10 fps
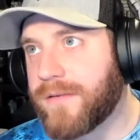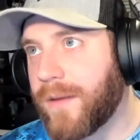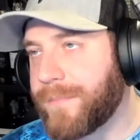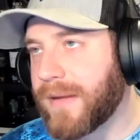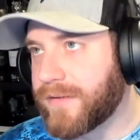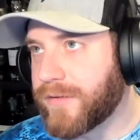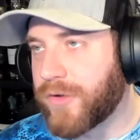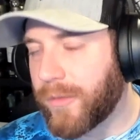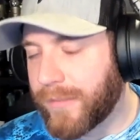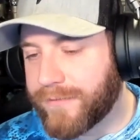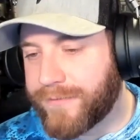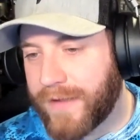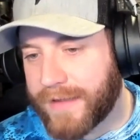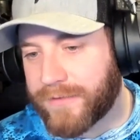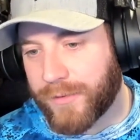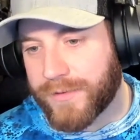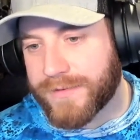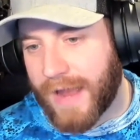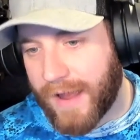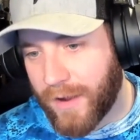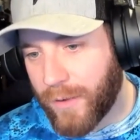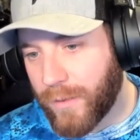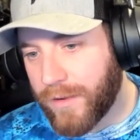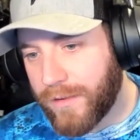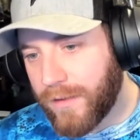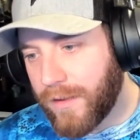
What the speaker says: a big determining factor is how